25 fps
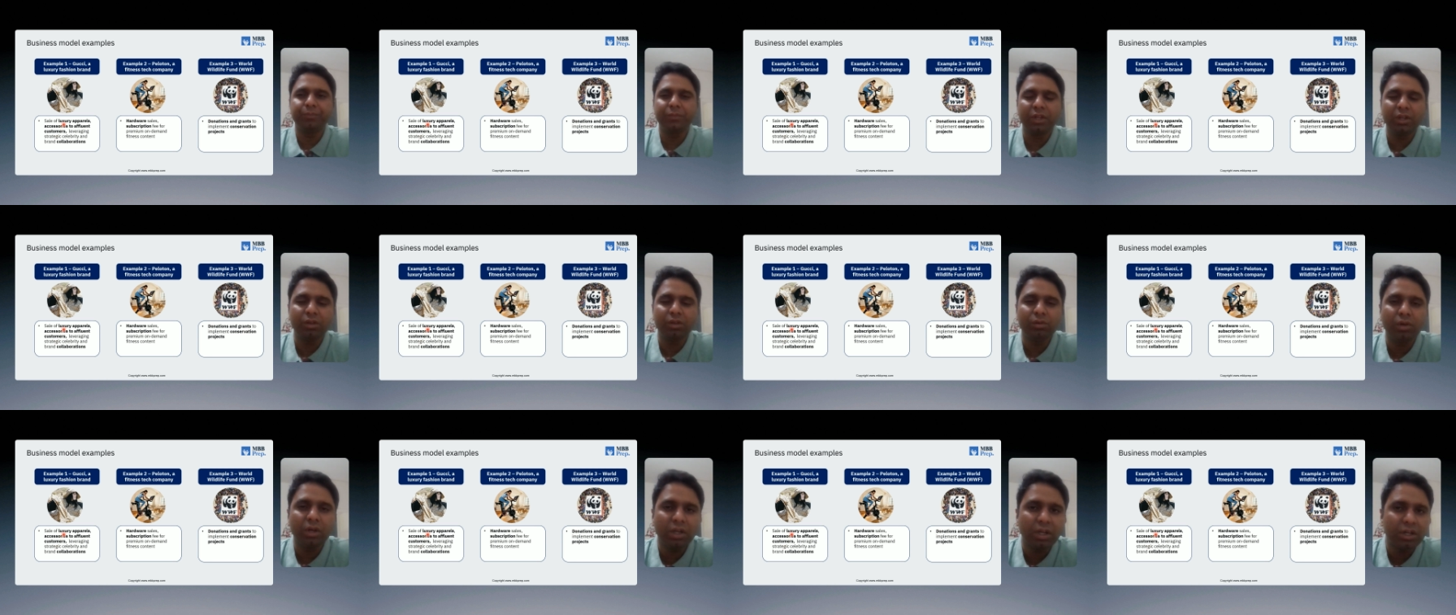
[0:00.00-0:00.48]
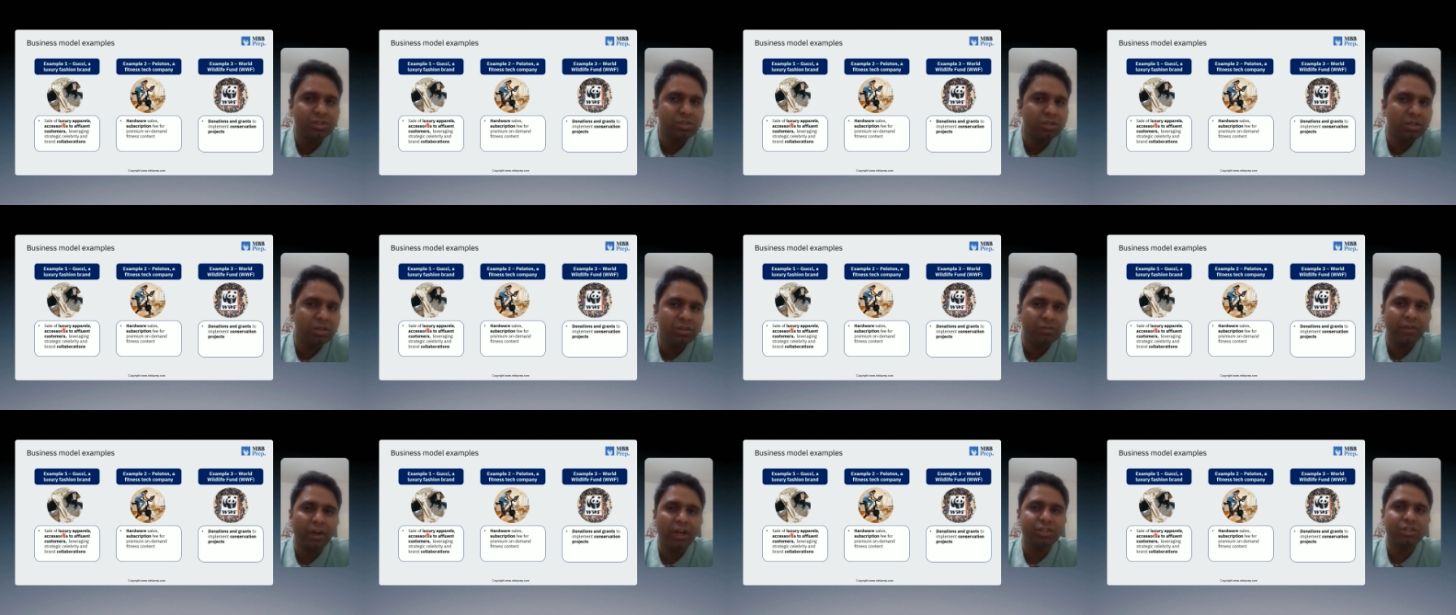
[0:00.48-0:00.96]

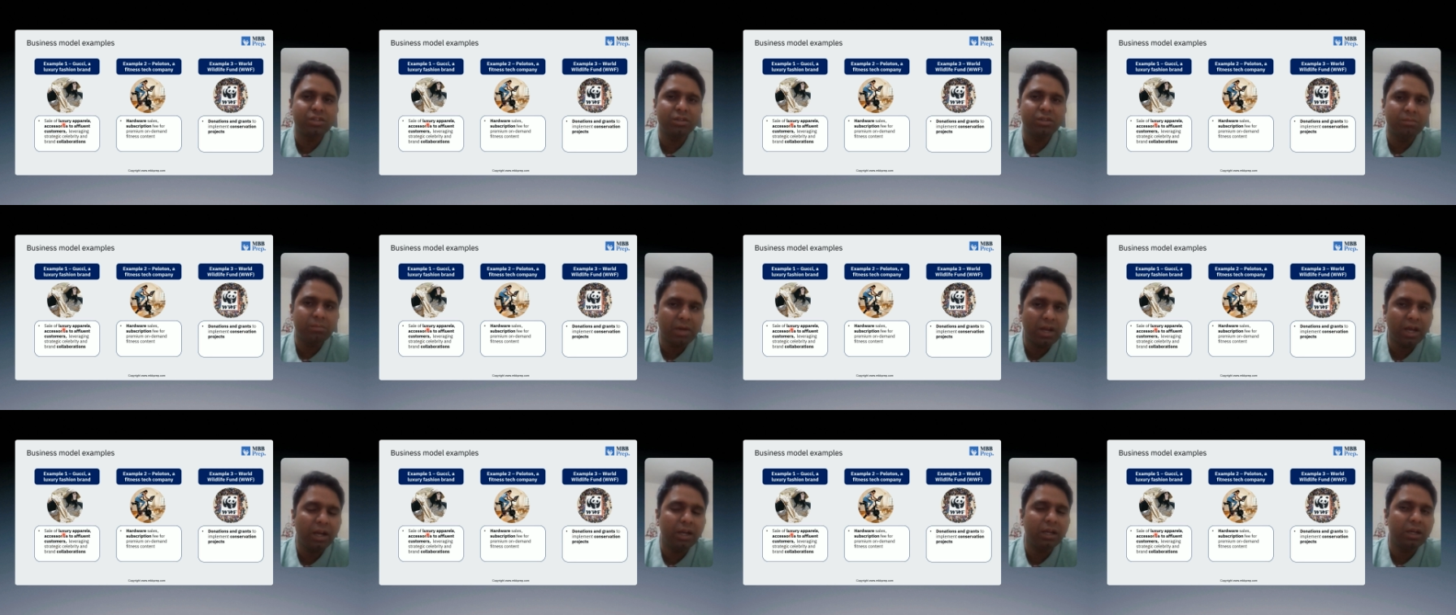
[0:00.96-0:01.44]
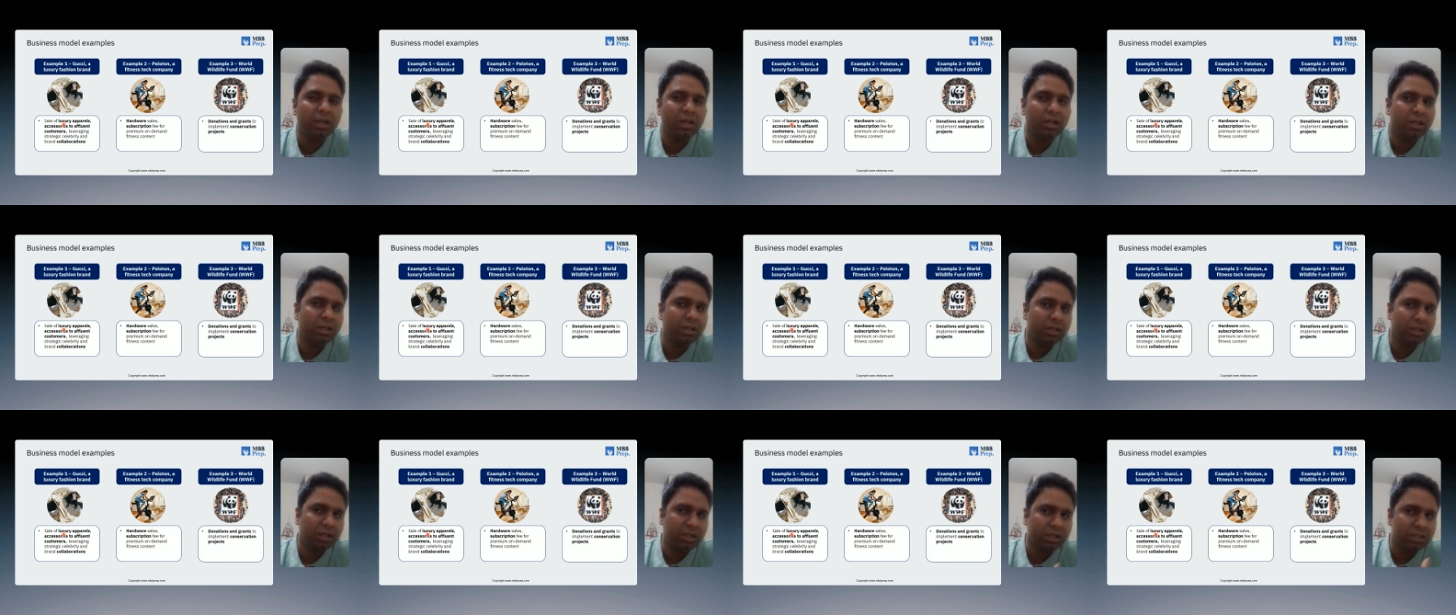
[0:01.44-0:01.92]
luxury fashion brand
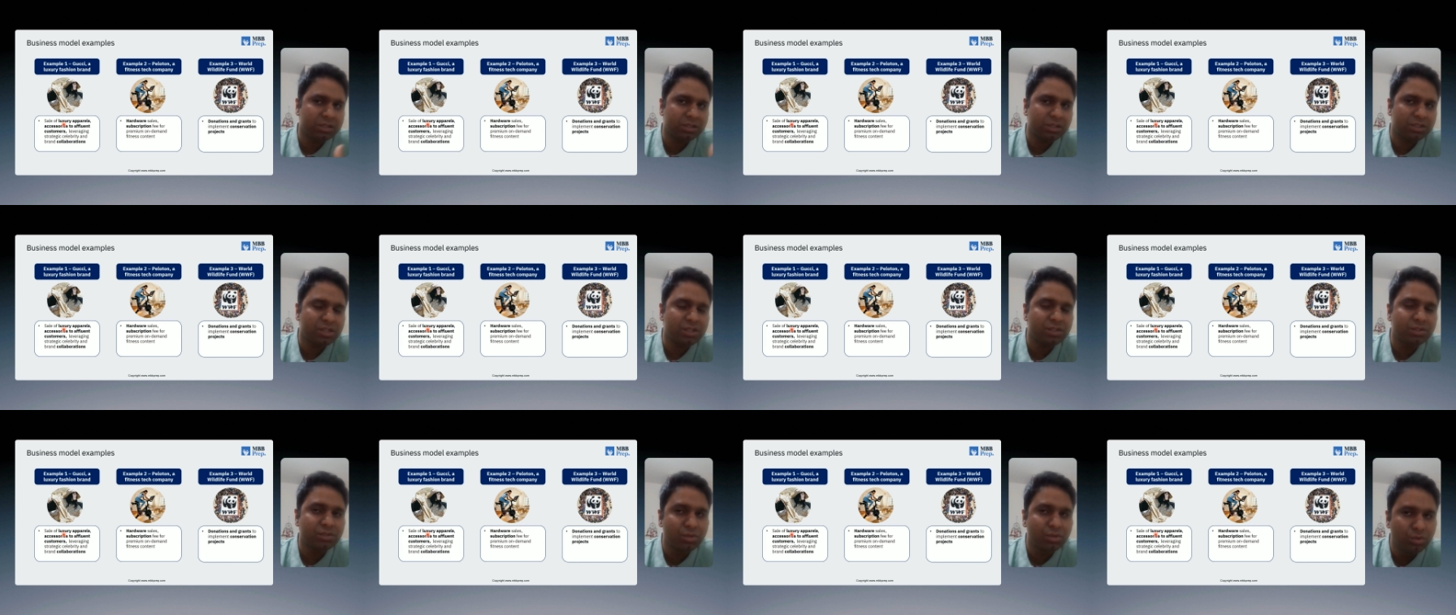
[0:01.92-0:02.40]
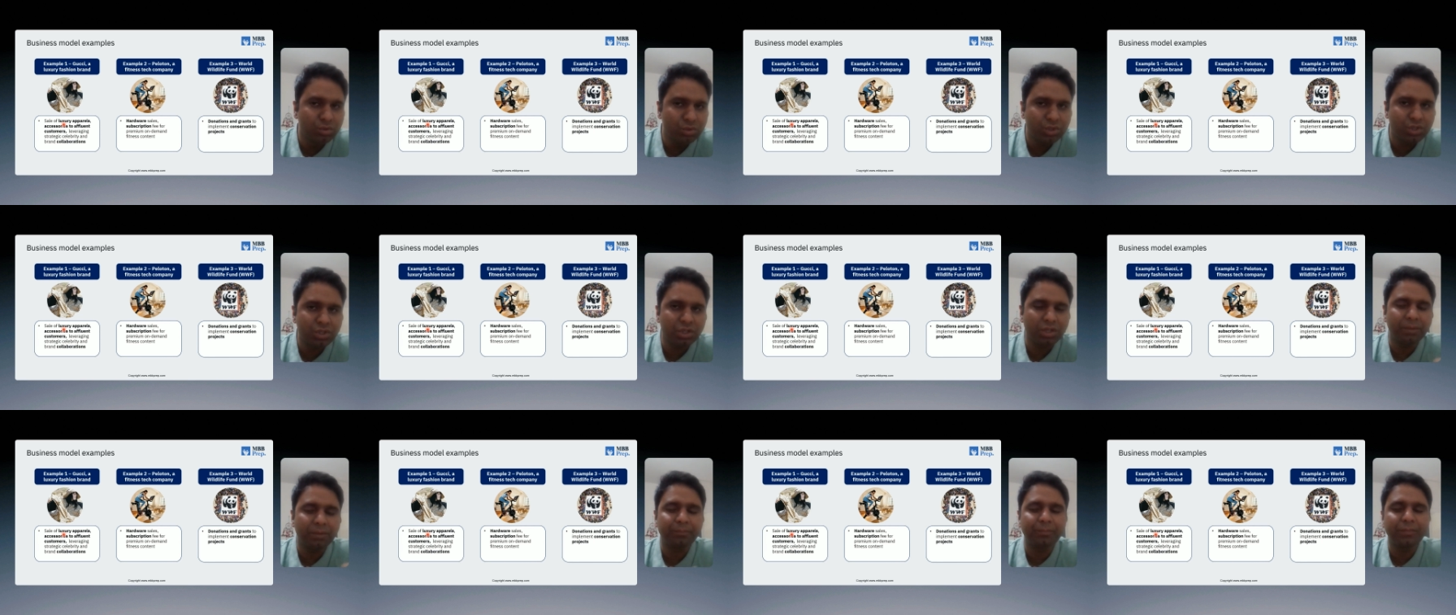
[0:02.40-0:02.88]
such as
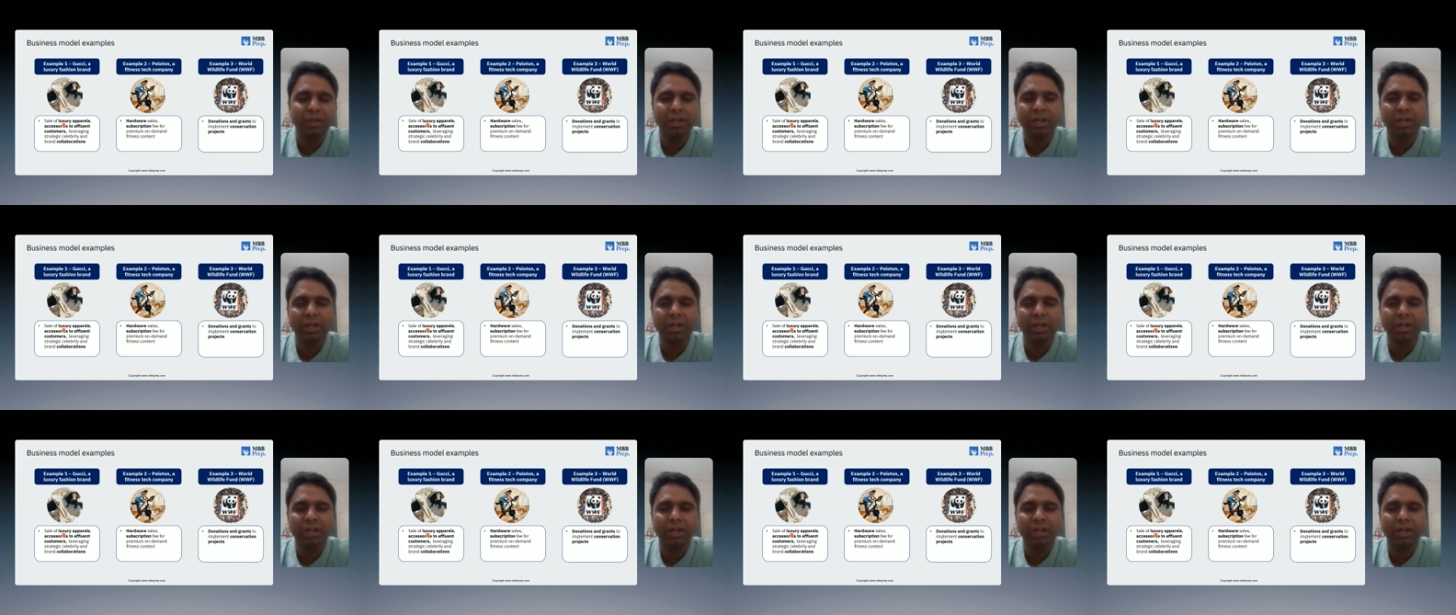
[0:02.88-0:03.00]
Gucci,